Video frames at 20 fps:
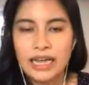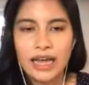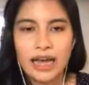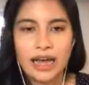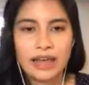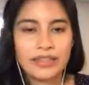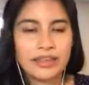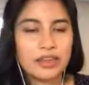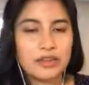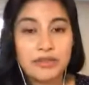
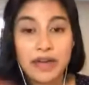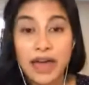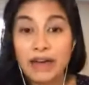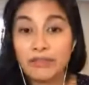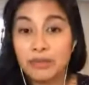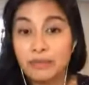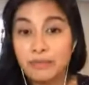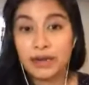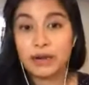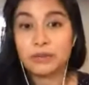uh, that you have
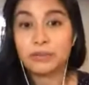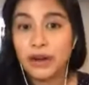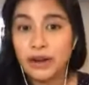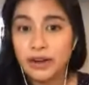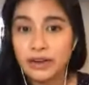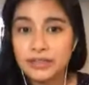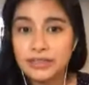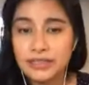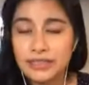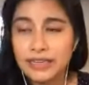a better
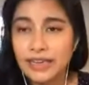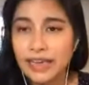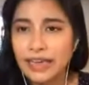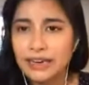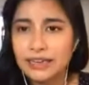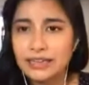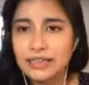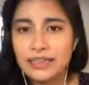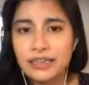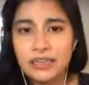product in the
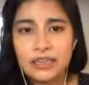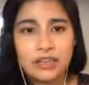end,